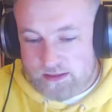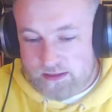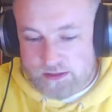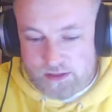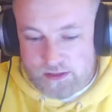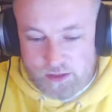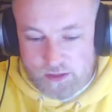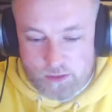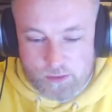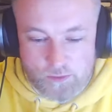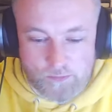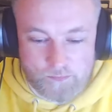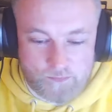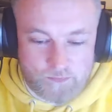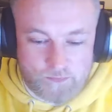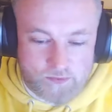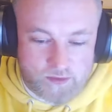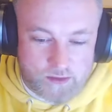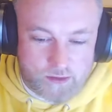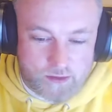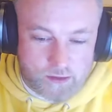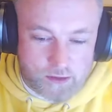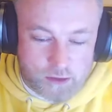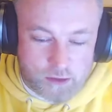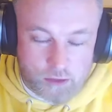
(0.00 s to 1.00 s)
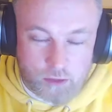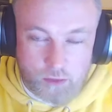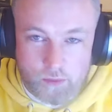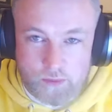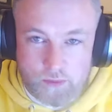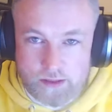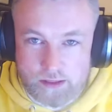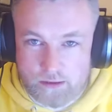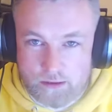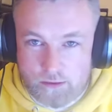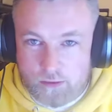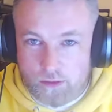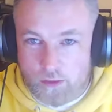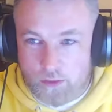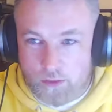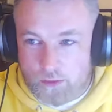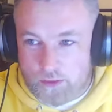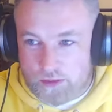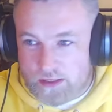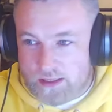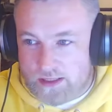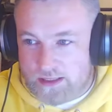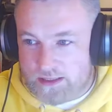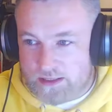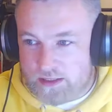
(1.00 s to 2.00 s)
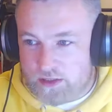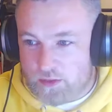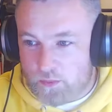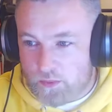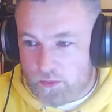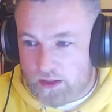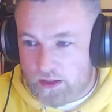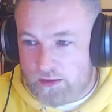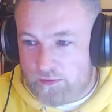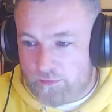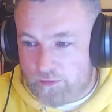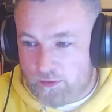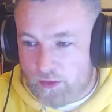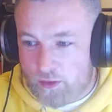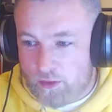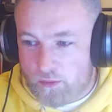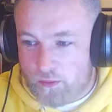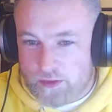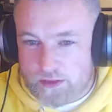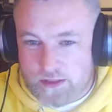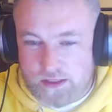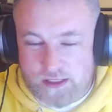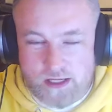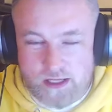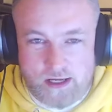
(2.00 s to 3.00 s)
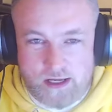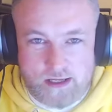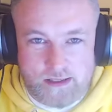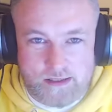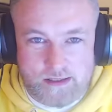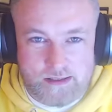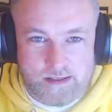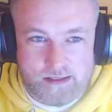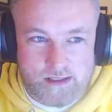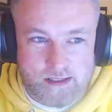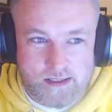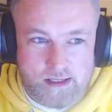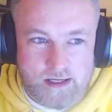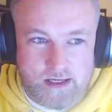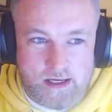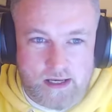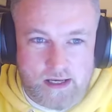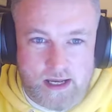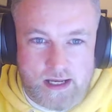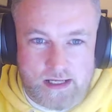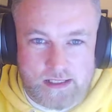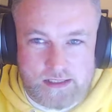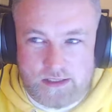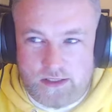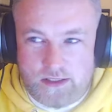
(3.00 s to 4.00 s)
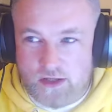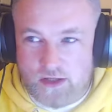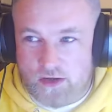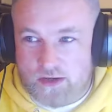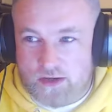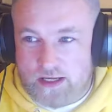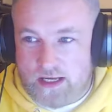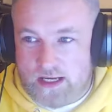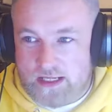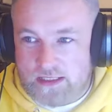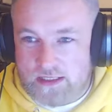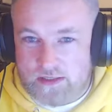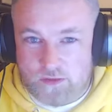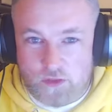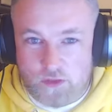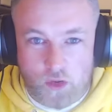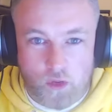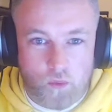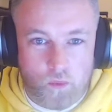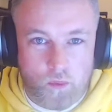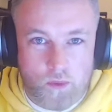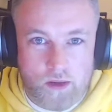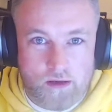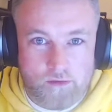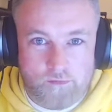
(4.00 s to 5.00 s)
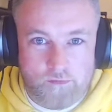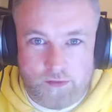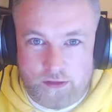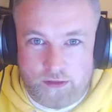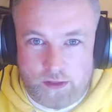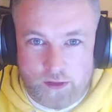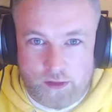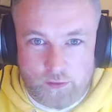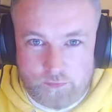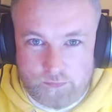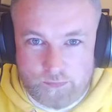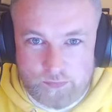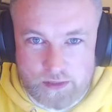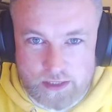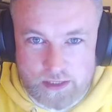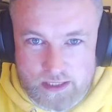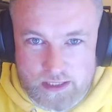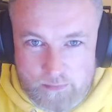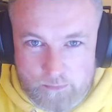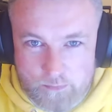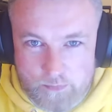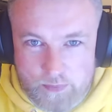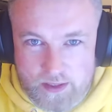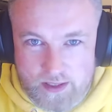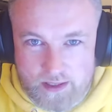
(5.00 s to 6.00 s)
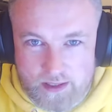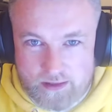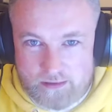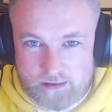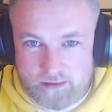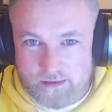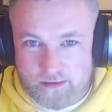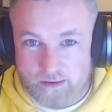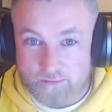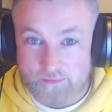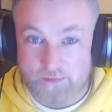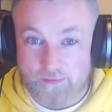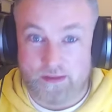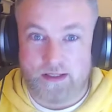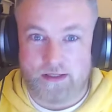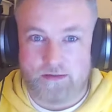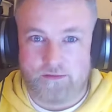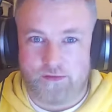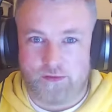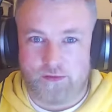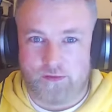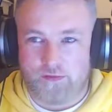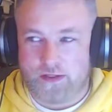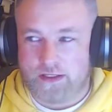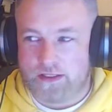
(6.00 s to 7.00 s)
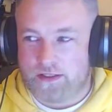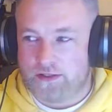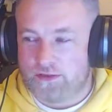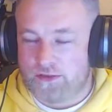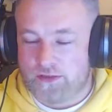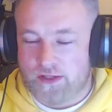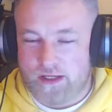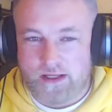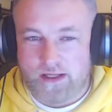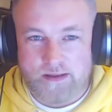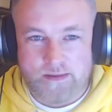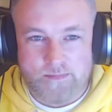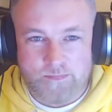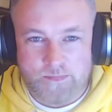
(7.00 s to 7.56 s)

So growing your own is the way forward. And it's not a case that don't wait for the government campaign of Dig for Victory.